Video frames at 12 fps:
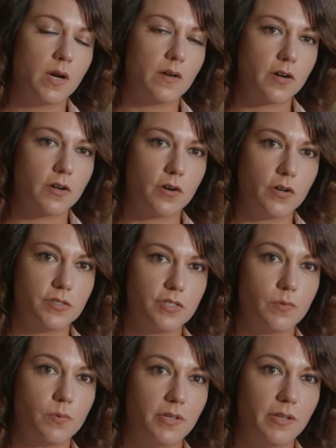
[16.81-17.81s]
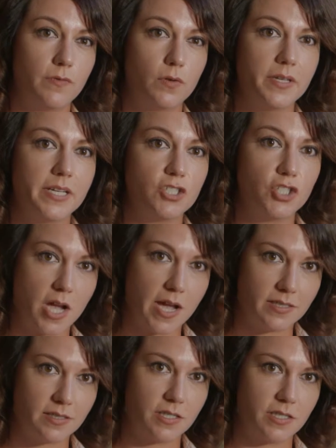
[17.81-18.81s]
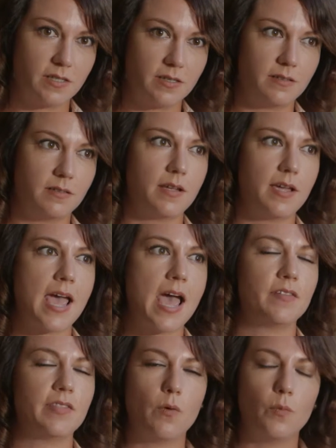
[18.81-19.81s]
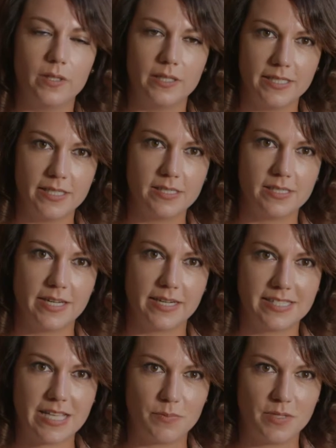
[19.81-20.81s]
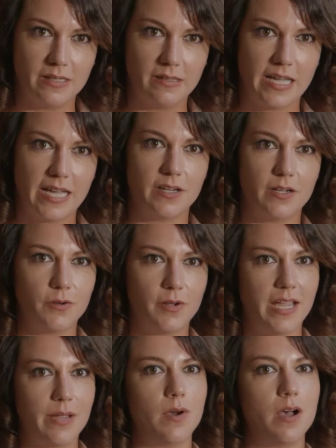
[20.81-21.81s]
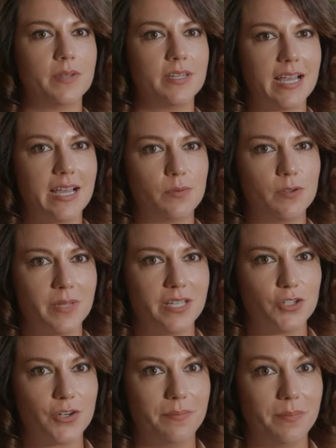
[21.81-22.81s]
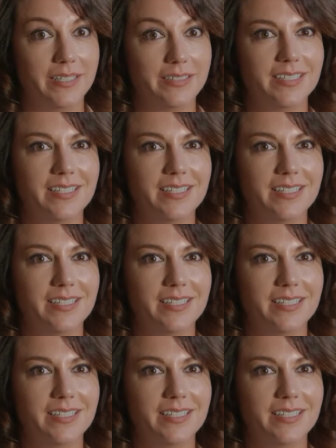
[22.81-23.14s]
one of our girls to really fully adjust to having that willingness and accepting that, okay, mom and dad put me in treatment.